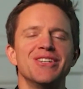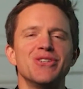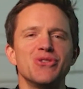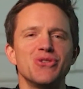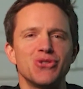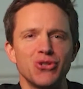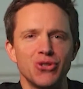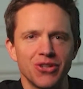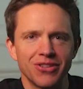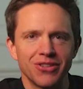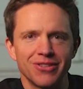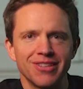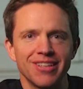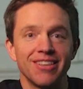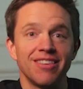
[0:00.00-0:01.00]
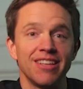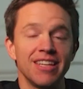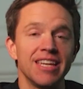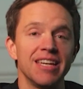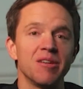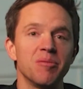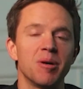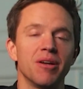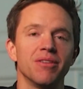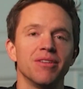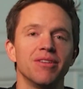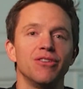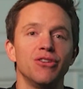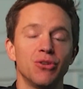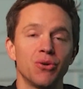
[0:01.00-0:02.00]
student thinking about
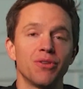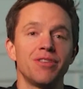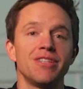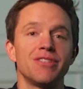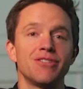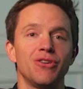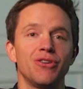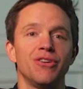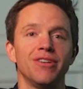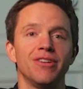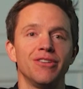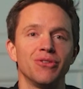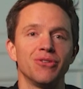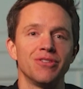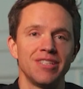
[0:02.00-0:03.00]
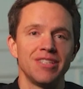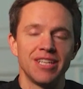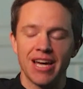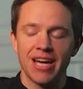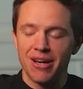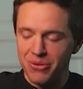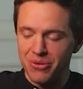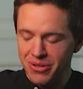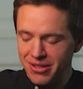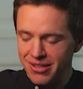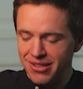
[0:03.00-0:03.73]
Northeastern, seeing how,